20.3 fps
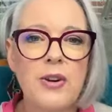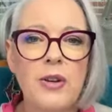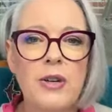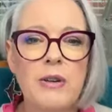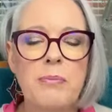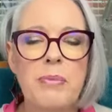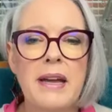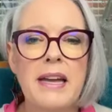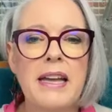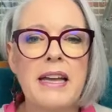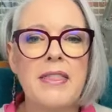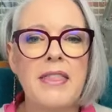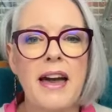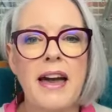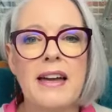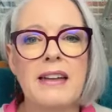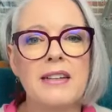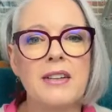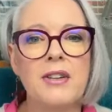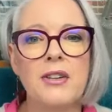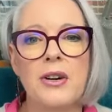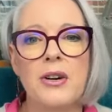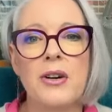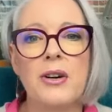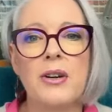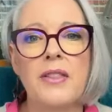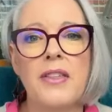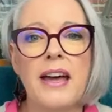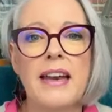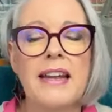It could be that,
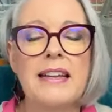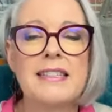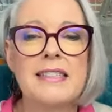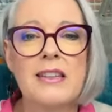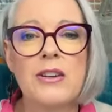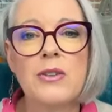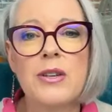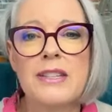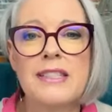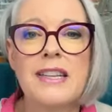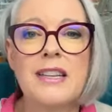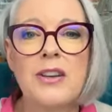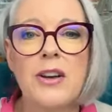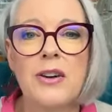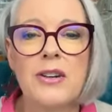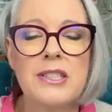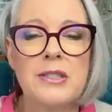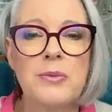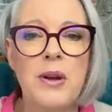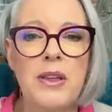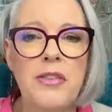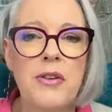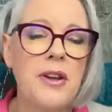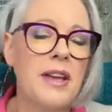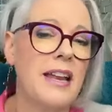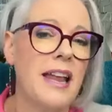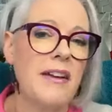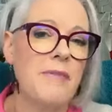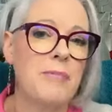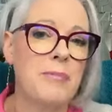that as long as it goes with, you
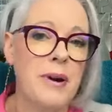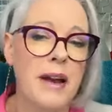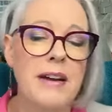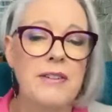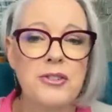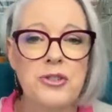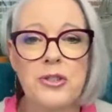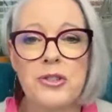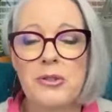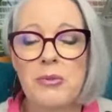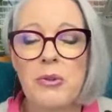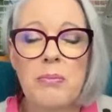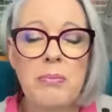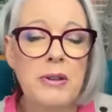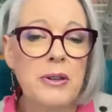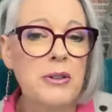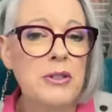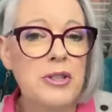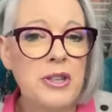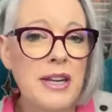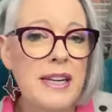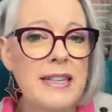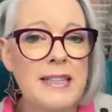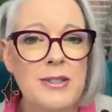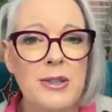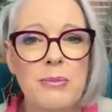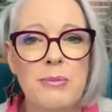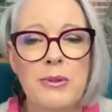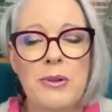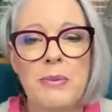can have brown shoes with blue
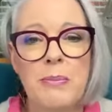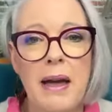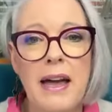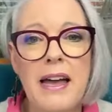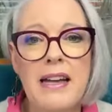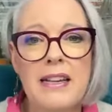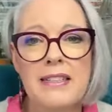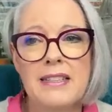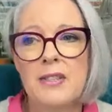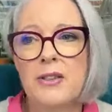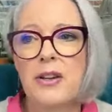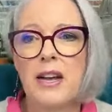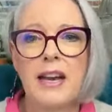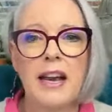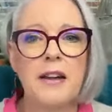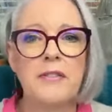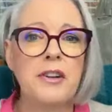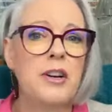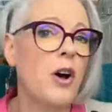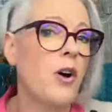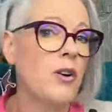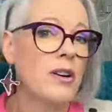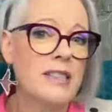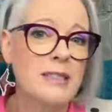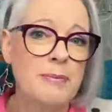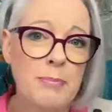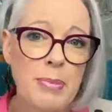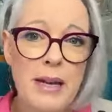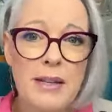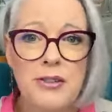jeans or blue pants. You can have an
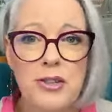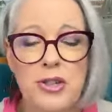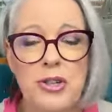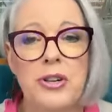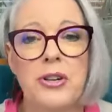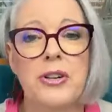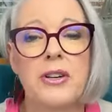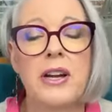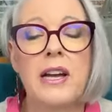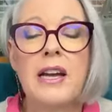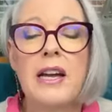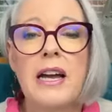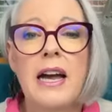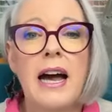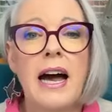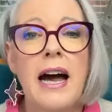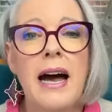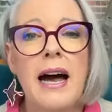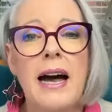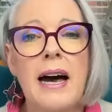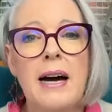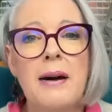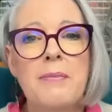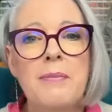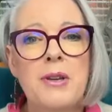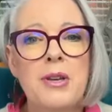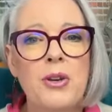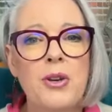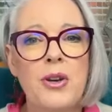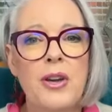oxblood shoe.
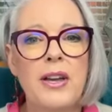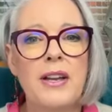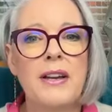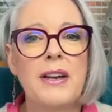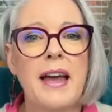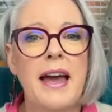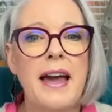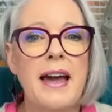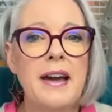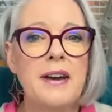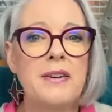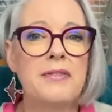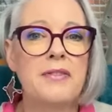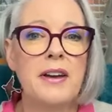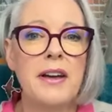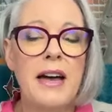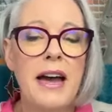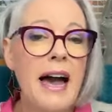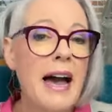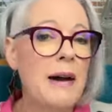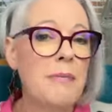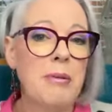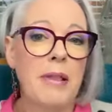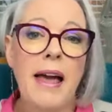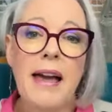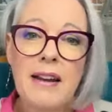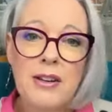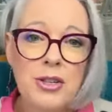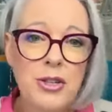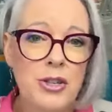You can have a
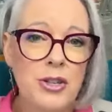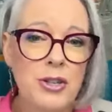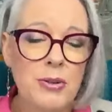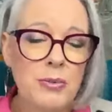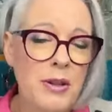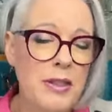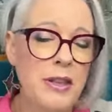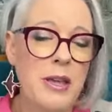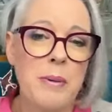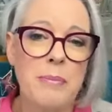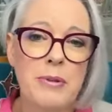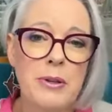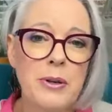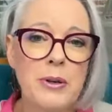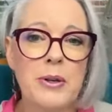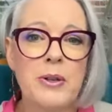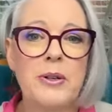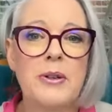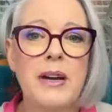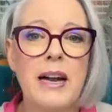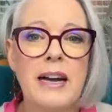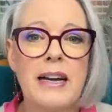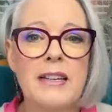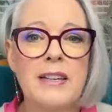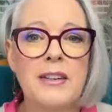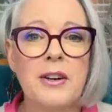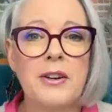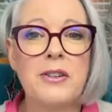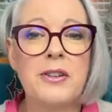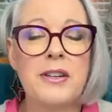black shoe with your blue,
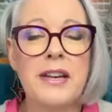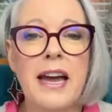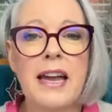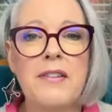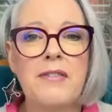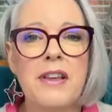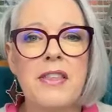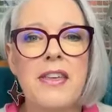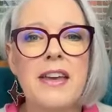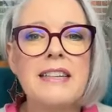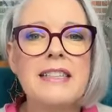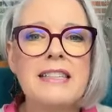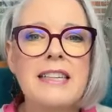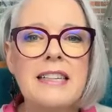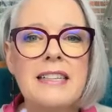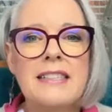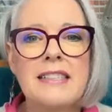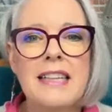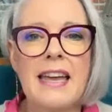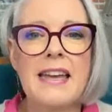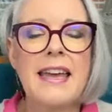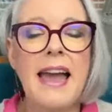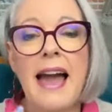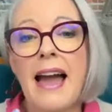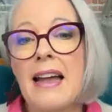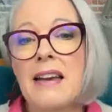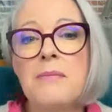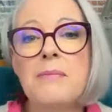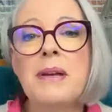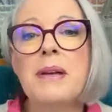your navy. These things, they
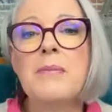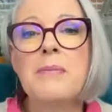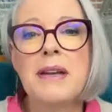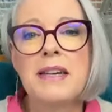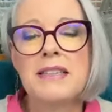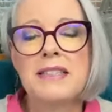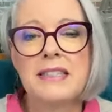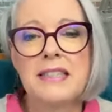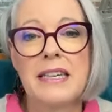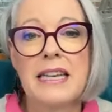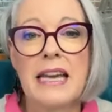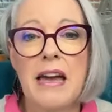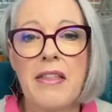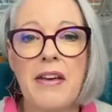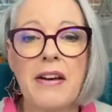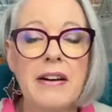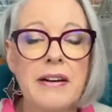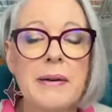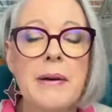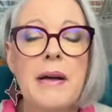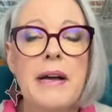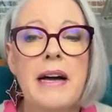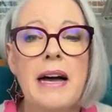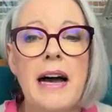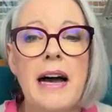can be mixed together.